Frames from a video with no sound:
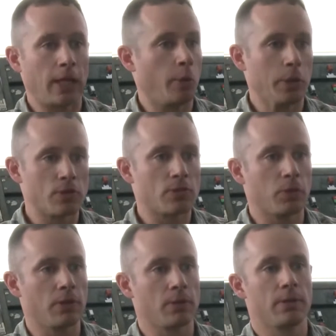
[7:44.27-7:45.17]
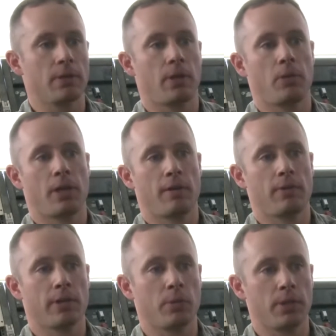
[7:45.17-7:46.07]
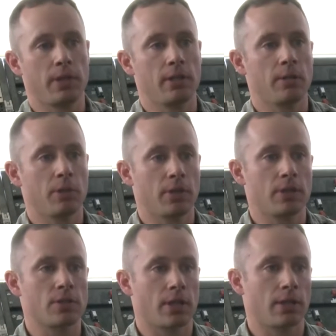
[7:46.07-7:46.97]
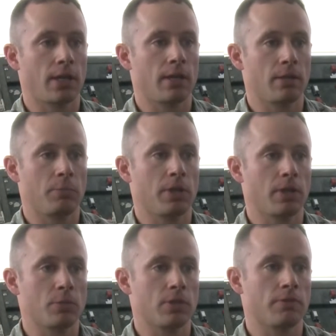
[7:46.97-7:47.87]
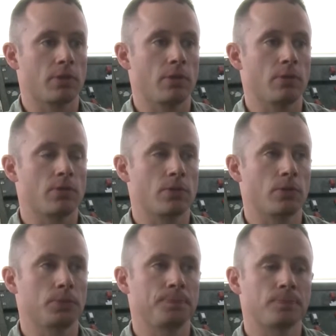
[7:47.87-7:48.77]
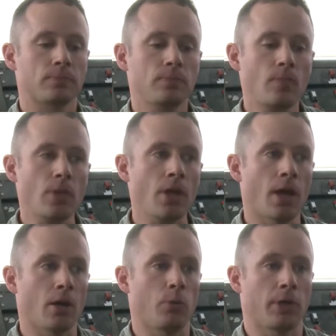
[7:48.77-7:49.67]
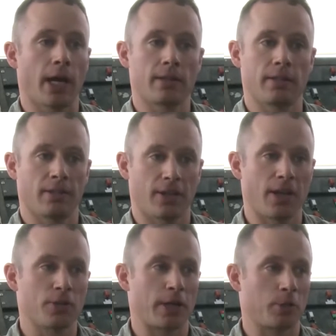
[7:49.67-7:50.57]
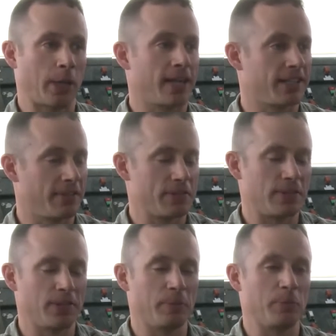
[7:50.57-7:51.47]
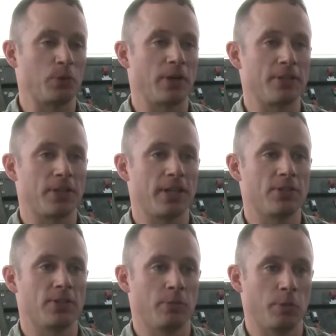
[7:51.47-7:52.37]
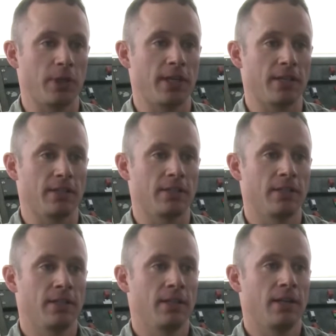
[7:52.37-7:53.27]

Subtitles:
elements. When you have liquid helium and things like that, it becomes difficult. So we got the contractor back to give us a little bit more education, and we went ahead and